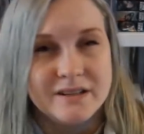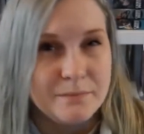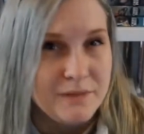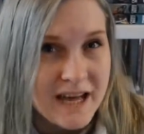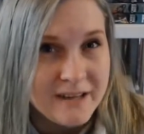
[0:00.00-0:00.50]

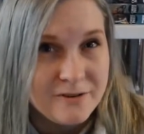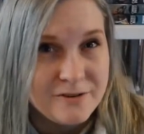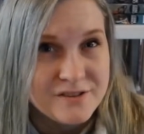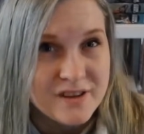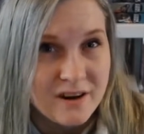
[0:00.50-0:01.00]
The
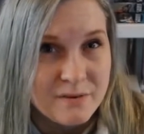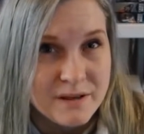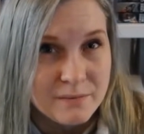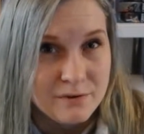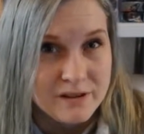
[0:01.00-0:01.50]
planners are
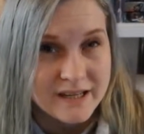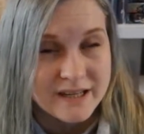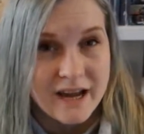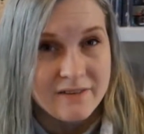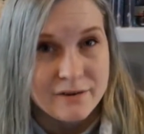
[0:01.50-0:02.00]
people
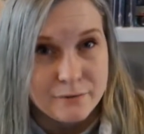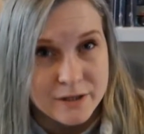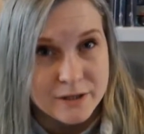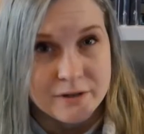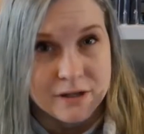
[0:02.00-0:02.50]
that have a
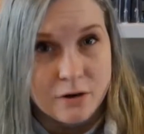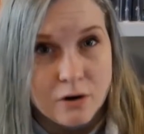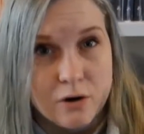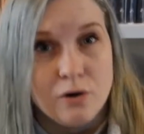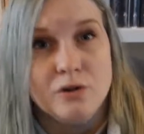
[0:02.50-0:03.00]
thread
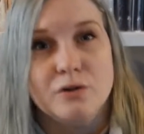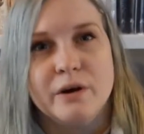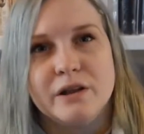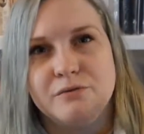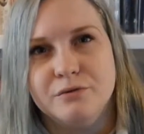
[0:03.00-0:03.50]
all the
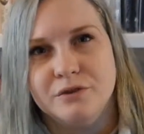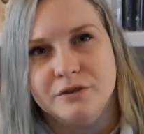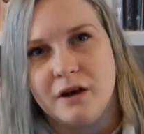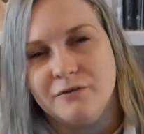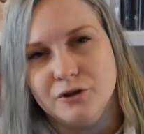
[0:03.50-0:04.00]
way through the
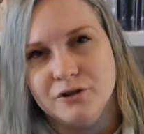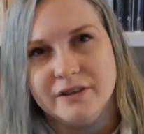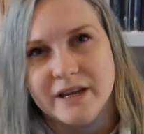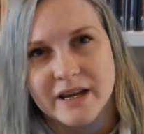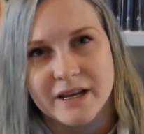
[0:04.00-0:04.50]
novel.
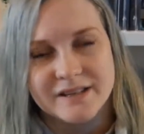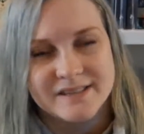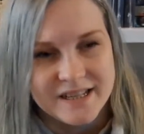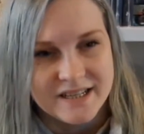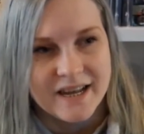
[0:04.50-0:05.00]
They
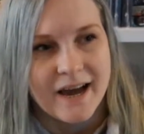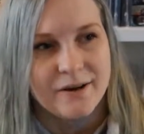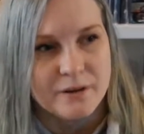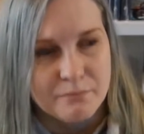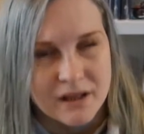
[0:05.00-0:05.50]
sit
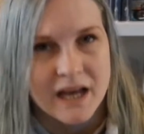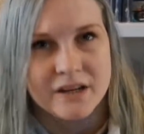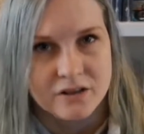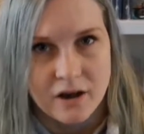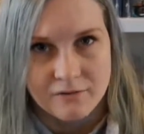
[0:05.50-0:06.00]
down and
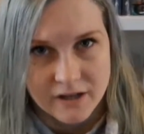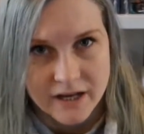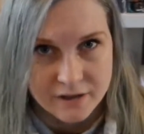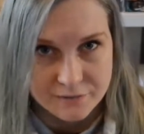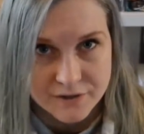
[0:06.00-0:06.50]
plan a novel
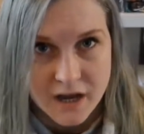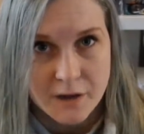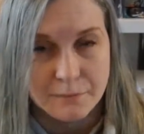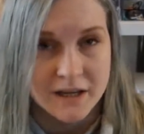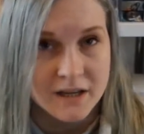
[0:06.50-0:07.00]
ahead of
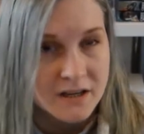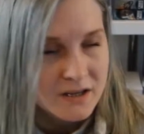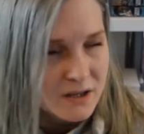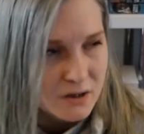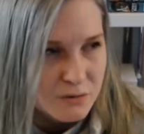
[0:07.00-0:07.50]
time, they
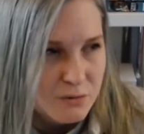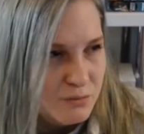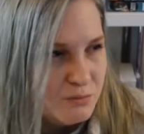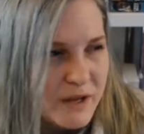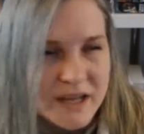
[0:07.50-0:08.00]

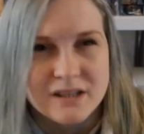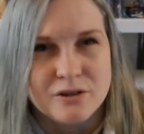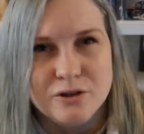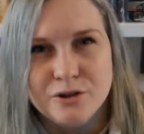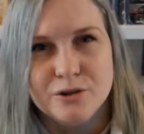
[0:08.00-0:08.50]
make
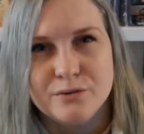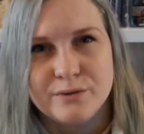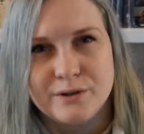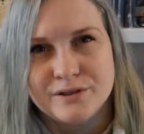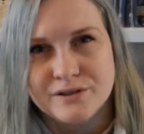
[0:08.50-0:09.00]
the
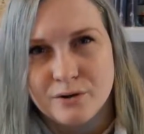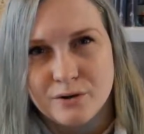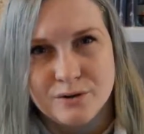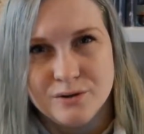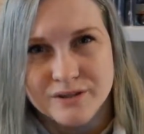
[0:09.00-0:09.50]
universe
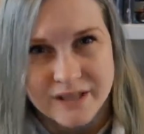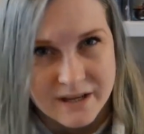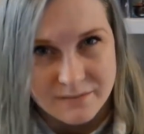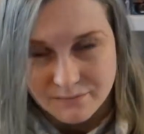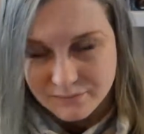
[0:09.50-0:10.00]
whole,
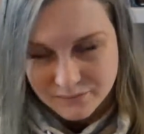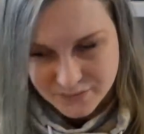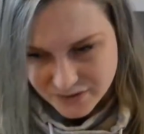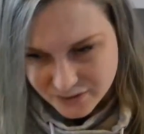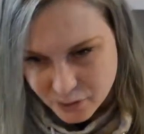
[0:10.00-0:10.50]
they
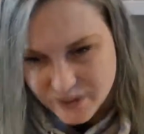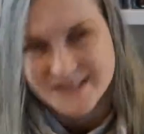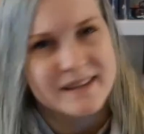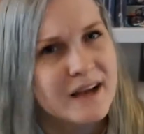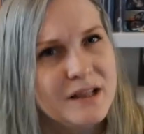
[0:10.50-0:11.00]
know
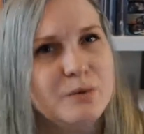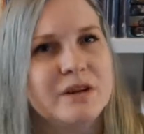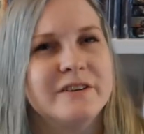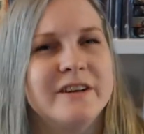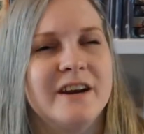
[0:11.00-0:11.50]
exactly
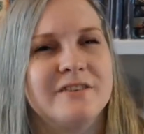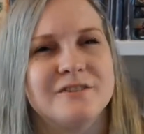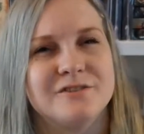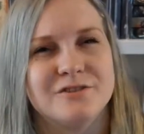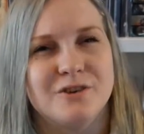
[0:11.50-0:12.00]
what their
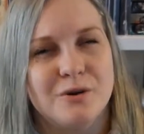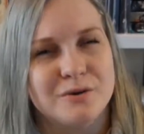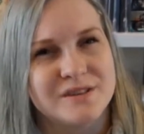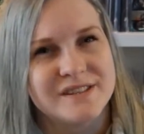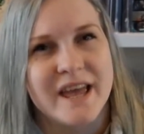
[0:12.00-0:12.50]
characters are going
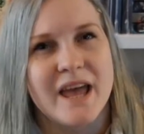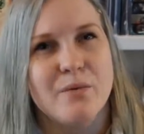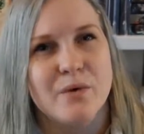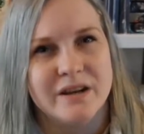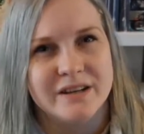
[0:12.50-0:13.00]
to say
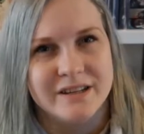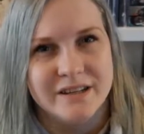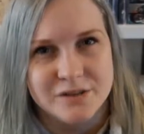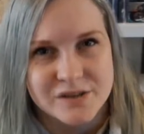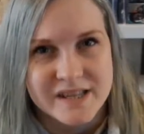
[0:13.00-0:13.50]
when they
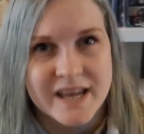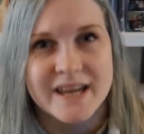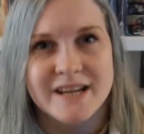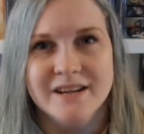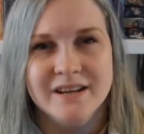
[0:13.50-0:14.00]
need to
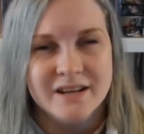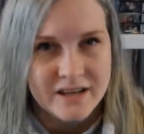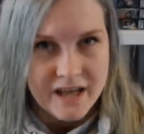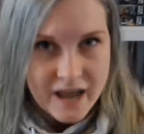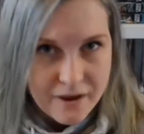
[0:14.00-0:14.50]
say it.
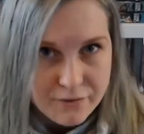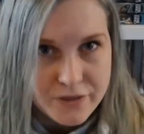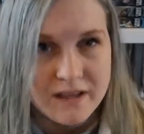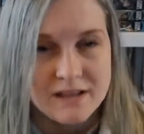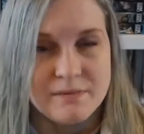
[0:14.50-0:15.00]

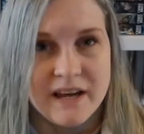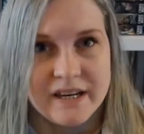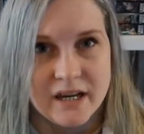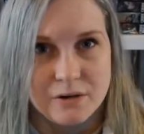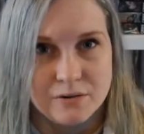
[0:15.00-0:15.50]
Everything is
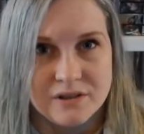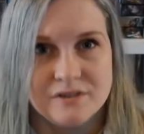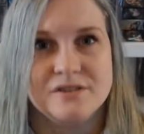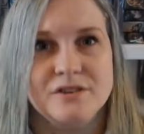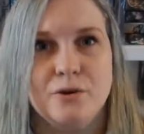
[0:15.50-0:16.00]
planned out,
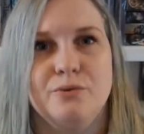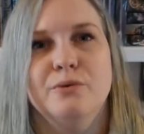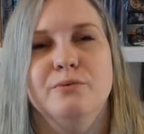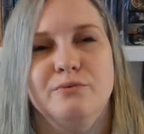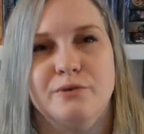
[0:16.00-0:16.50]
there's no
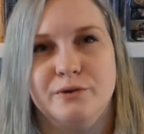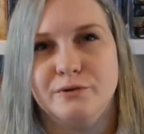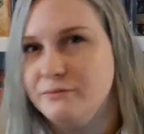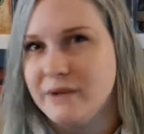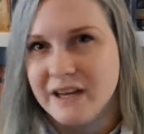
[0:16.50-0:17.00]
room
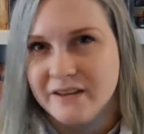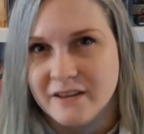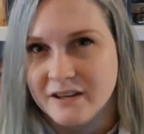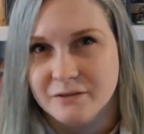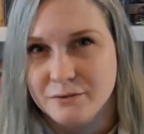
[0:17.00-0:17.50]
for
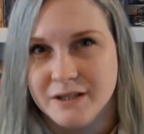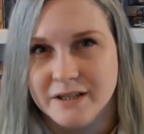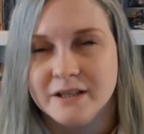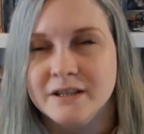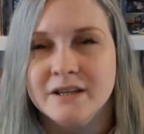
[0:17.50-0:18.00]
anything,
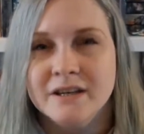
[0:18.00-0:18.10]
really.